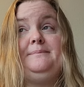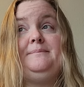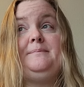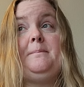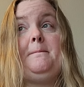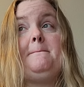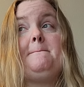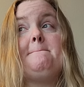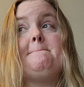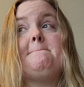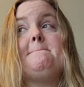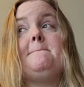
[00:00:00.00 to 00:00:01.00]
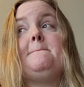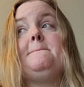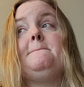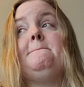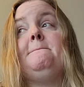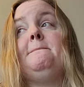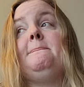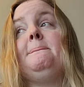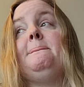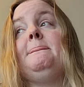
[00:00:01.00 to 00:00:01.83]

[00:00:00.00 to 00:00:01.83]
No one is speaking in this clip.